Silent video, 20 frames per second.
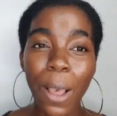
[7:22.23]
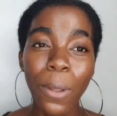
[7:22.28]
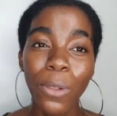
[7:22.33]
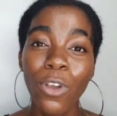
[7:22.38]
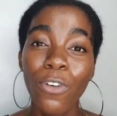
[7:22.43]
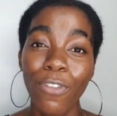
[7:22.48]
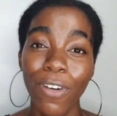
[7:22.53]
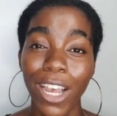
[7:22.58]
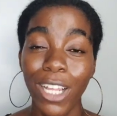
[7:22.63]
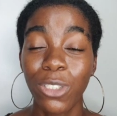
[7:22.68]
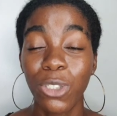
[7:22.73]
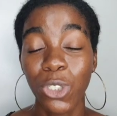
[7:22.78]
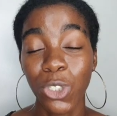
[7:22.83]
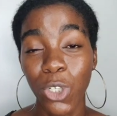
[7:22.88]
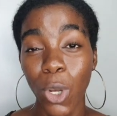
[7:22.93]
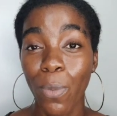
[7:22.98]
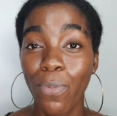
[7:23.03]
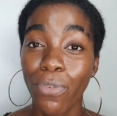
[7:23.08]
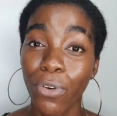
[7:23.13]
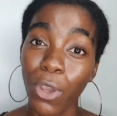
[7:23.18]
Don't forget to
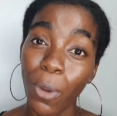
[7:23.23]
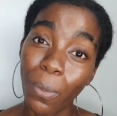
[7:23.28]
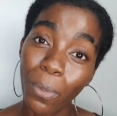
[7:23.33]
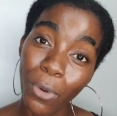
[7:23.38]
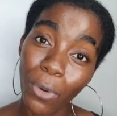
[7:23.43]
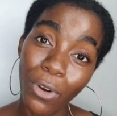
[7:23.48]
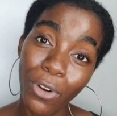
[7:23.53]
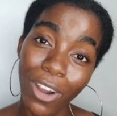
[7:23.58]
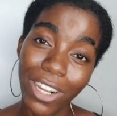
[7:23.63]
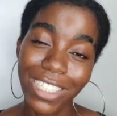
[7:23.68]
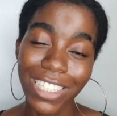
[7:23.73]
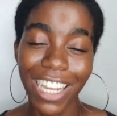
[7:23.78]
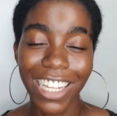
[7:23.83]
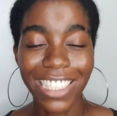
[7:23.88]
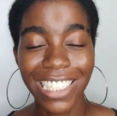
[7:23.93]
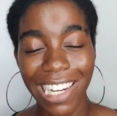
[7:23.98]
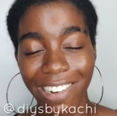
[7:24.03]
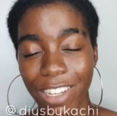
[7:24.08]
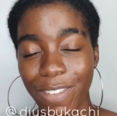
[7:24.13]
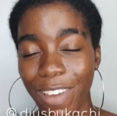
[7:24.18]
shop for your products
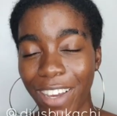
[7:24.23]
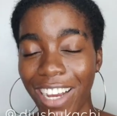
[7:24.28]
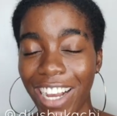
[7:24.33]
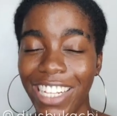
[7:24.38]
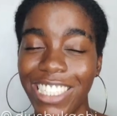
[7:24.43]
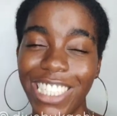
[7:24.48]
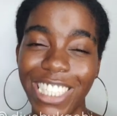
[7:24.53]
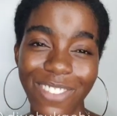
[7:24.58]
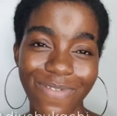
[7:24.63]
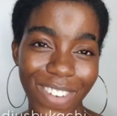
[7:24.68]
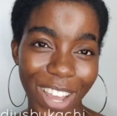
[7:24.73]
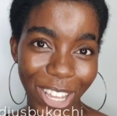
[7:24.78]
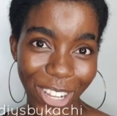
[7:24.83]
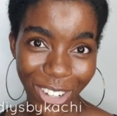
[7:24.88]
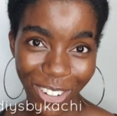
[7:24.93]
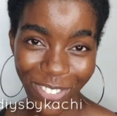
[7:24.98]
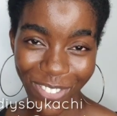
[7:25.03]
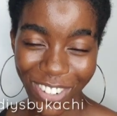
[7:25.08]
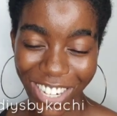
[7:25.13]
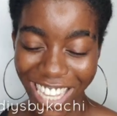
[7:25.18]
at DIYs by Kachi, my
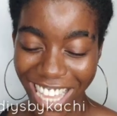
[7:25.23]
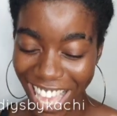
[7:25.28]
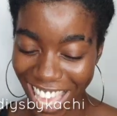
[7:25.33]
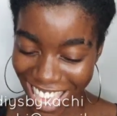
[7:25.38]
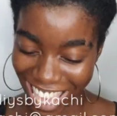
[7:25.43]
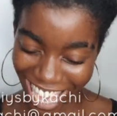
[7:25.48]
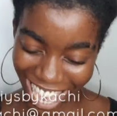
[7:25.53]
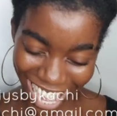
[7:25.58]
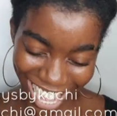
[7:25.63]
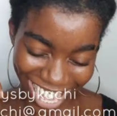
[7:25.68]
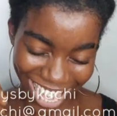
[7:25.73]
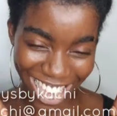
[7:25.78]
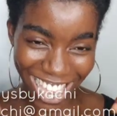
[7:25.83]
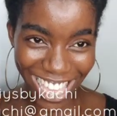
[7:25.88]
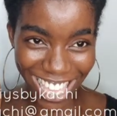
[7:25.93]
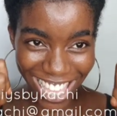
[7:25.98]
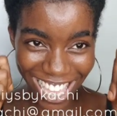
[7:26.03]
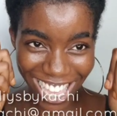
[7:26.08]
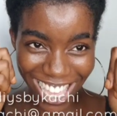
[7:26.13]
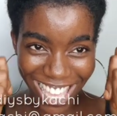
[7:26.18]
company.
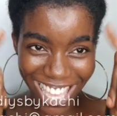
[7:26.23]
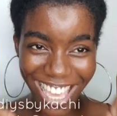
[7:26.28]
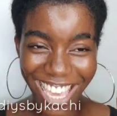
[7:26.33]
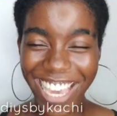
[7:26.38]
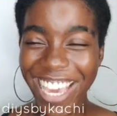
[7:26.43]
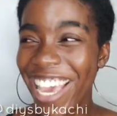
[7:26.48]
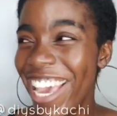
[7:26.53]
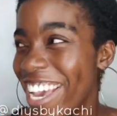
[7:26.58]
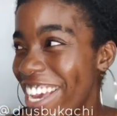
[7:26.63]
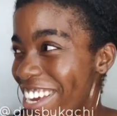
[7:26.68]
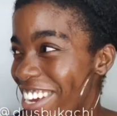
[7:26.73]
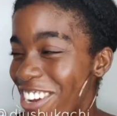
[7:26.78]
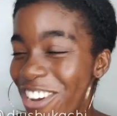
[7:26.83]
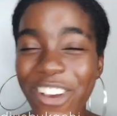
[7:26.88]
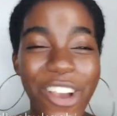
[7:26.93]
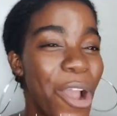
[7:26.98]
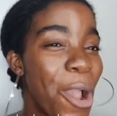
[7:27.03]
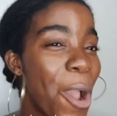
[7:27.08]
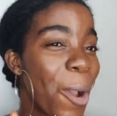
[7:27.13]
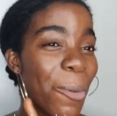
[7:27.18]
Yeah.
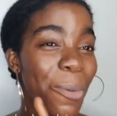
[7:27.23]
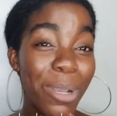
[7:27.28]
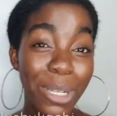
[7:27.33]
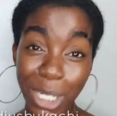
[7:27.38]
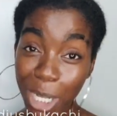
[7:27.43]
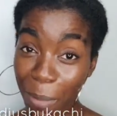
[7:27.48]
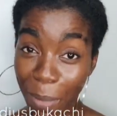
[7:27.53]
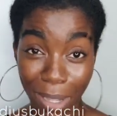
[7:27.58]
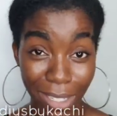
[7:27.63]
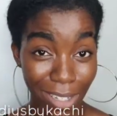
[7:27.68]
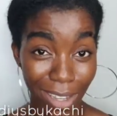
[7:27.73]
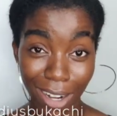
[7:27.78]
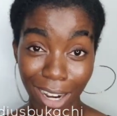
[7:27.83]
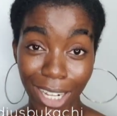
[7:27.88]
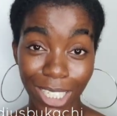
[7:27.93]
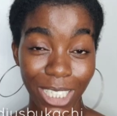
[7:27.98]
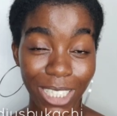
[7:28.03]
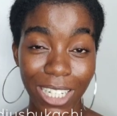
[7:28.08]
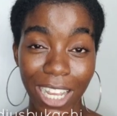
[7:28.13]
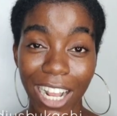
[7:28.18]
We ship
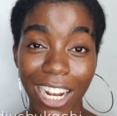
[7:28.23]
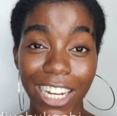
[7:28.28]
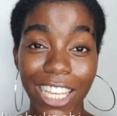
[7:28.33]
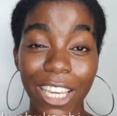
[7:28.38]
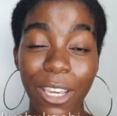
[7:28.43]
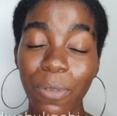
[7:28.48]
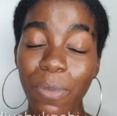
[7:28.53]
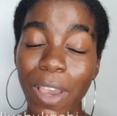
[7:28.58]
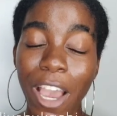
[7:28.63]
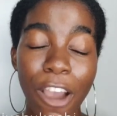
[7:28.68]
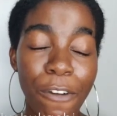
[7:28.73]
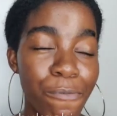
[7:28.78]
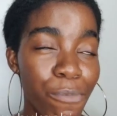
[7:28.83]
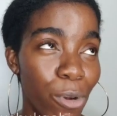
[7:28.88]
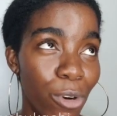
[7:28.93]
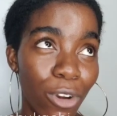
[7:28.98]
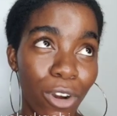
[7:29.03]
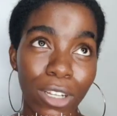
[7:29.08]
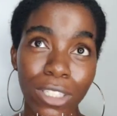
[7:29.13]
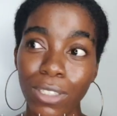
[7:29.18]
internationally. We have
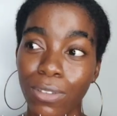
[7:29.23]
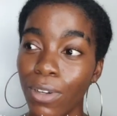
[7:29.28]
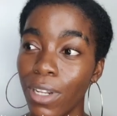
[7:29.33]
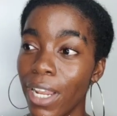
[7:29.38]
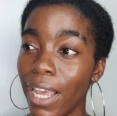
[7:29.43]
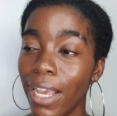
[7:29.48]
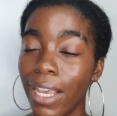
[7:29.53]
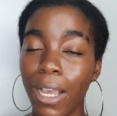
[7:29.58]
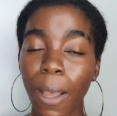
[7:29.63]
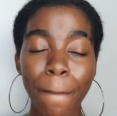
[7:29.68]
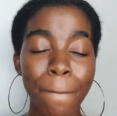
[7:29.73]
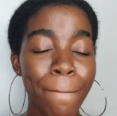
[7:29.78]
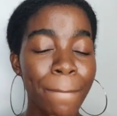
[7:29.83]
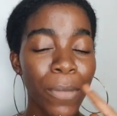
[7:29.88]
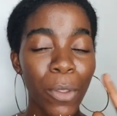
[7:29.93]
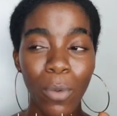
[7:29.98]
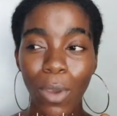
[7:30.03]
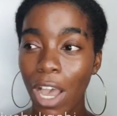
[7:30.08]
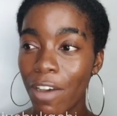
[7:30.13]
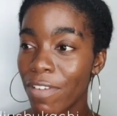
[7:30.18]
products for like,
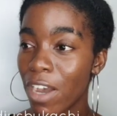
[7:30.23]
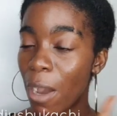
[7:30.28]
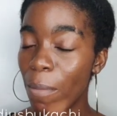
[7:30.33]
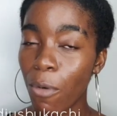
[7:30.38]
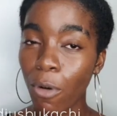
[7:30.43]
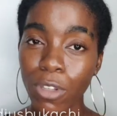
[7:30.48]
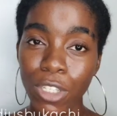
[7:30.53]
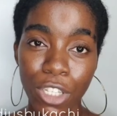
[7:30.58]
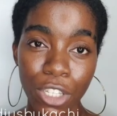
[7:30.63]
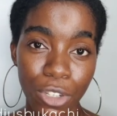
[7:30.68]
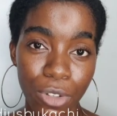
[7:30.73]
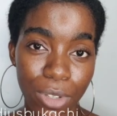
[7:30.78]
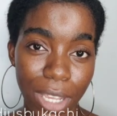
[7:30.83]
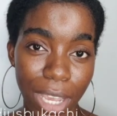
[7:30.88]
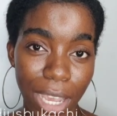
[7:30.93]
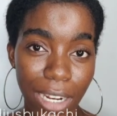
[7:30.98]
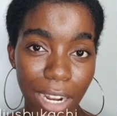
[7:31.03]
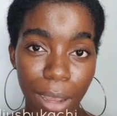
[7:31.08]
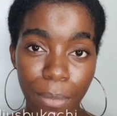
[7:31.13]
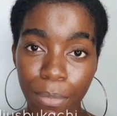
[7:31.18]
we have our multi-use
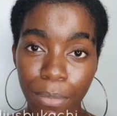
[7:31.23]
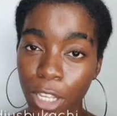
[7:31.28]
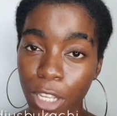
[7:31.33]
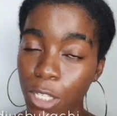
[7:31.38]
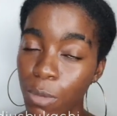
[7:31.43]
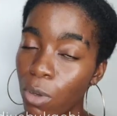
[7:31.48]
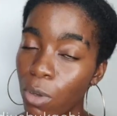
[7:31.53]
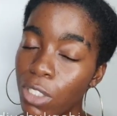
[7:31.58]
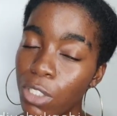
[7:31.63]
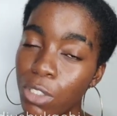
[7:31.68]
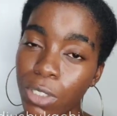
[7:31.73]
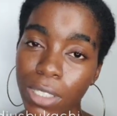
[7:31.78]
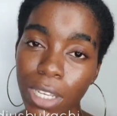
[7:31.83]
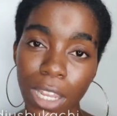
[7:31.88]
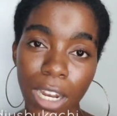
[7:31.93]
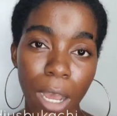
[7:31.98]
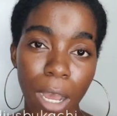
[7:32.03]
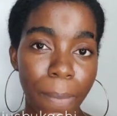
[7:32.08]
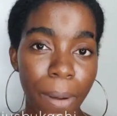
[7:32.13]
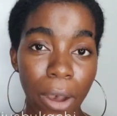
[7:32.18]
henna mix, multi-use
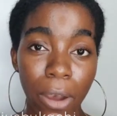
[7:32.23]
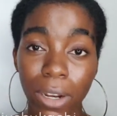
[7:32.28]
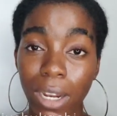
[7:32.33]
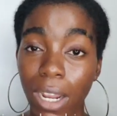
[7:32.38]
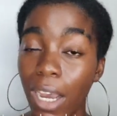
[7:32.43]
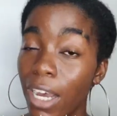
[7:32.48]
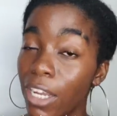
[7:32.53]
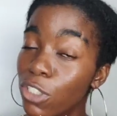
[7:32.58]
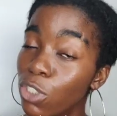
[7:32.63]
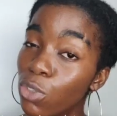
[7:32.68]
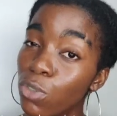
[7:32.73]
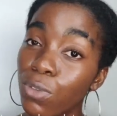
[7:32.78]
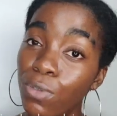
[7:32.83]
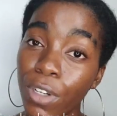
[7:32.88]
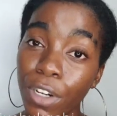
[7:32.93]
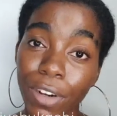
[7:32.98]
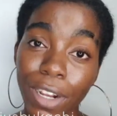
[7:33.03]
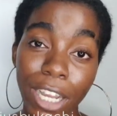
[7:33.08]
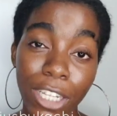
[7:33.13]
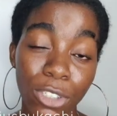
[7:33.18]
henna powder, our 2
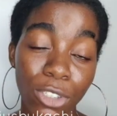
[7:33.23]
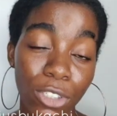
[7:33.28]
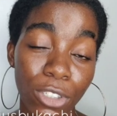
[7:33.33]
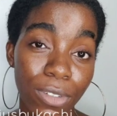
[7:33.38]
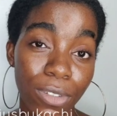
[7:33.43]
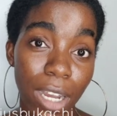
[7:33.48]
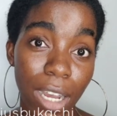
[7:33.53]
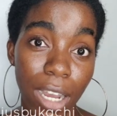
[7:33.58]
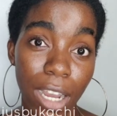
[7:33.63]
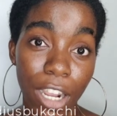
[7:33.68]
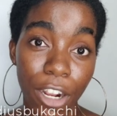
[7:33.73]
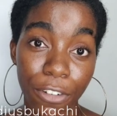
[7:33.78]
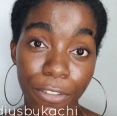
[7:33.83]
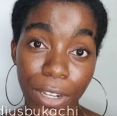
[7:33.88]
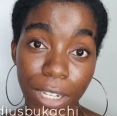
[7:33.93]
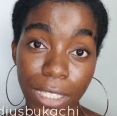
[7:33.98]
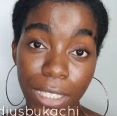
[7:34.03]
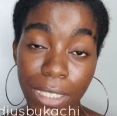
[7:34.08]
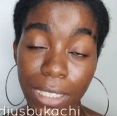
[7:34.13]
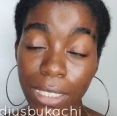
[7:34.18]
variants of our
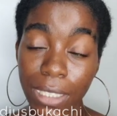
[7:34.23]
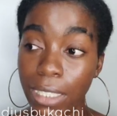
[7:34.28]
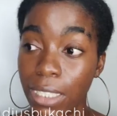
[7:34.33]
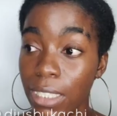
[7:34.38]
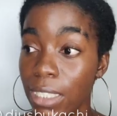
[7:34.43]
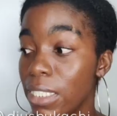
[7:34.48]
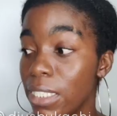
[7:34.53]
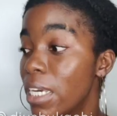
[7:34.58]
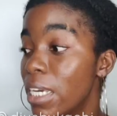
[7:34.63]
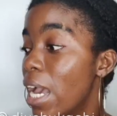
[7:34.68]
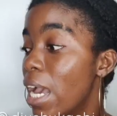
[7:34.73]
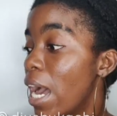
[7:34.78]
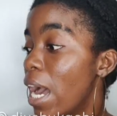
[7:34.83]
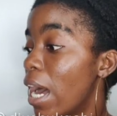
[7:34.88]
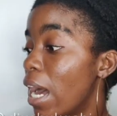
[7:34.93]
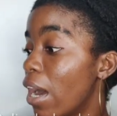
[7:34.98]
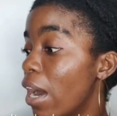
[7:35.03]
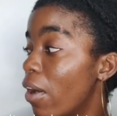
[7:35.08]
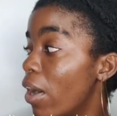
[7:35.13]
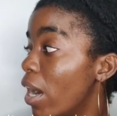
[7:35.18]
Ayurvedic tea,
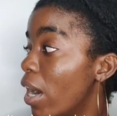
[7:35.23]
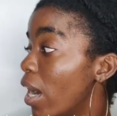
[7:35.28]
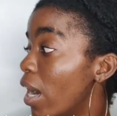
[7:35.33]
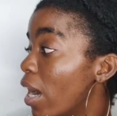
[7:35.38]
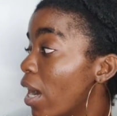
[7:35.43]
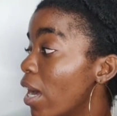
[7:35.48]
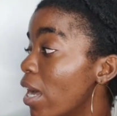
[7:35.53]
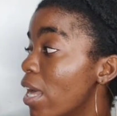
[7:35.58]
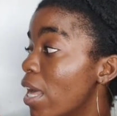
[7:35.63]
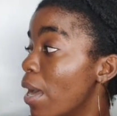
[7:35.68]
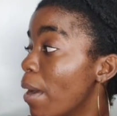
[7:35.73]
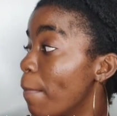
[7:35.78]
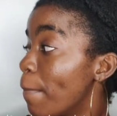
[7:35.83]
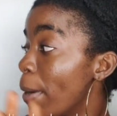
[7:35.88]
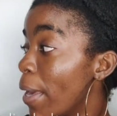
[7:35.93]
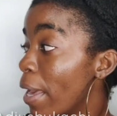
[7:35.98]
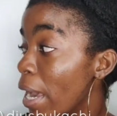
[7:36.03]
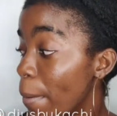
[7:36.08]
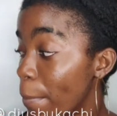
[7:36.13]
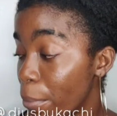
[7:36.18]
our
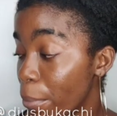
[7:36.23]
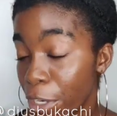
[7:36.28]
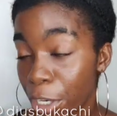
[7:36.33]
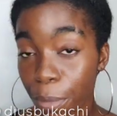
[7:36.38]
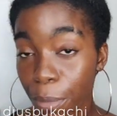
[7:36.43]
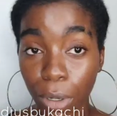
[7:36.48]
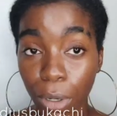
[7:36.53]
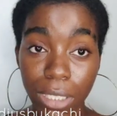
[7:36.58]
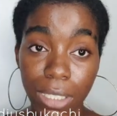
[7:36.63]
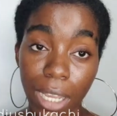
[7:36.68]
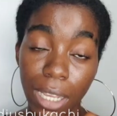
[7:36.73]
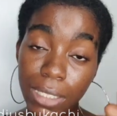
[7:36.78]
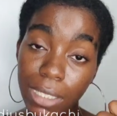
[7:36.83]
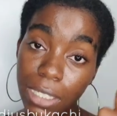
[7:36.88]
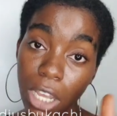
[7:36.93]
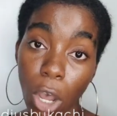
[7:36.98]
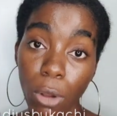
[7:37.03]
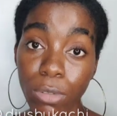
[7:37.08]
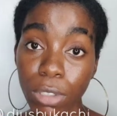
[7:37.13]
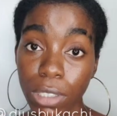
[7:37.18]
hair and body butter,
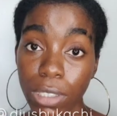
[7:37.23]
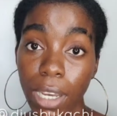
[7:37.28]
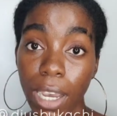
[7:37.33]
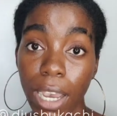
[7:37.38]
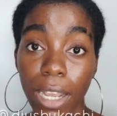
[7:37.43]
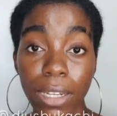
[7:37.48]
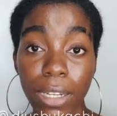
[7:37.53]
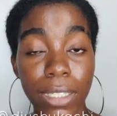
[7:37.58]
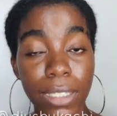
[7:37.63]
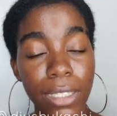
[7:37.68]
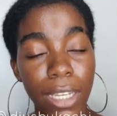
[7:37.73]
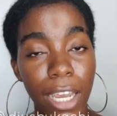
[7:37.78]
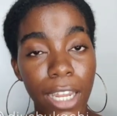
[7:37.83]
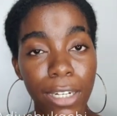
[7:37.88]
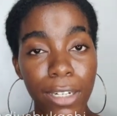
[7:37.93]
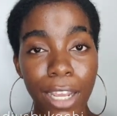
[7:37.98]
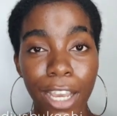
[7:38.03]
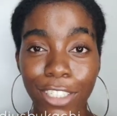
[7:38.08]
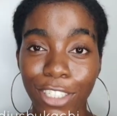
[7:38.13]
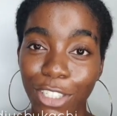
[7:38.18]
scalp trigger elixir,
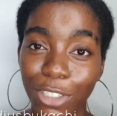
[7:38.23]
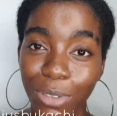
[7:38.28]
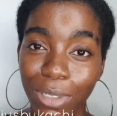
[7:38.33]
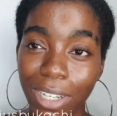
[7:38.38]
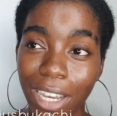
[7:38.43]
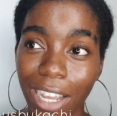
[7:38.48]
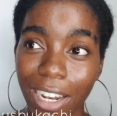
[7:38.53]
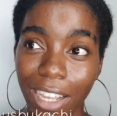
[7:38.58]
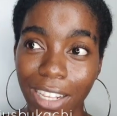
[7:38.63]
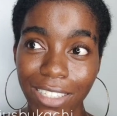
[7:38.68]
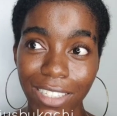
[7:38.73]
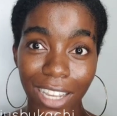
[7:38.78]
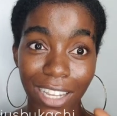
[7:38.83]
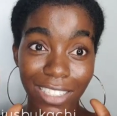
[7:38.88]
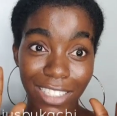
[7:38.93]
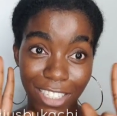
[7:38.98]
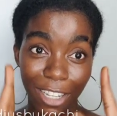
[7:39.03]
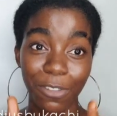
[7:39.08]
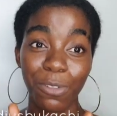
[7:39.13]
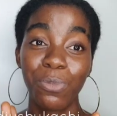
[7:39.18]
and edges trigger elixir.
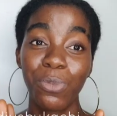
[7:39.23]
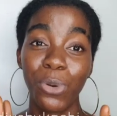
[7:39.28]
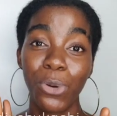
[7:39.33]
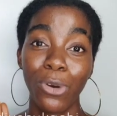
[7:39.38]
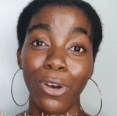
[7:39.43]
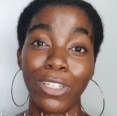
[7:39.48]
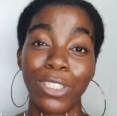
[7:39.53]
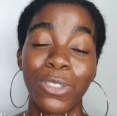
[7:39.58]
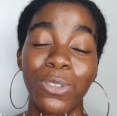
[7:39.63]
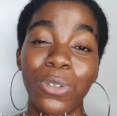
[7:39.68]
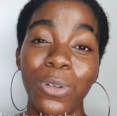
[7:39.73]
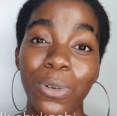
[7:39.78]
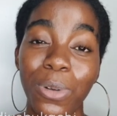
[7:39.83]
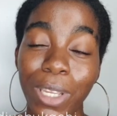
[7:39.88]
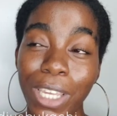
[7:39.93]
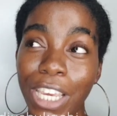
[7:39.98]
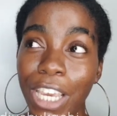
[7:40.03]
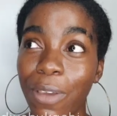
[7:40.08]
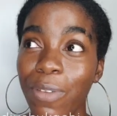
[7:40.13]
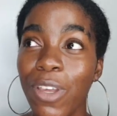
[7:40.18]
7 products in all,
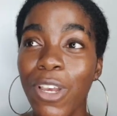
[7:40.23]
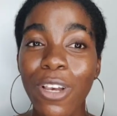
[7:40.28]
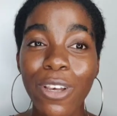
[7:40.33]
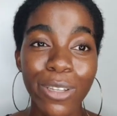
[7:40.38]
okay?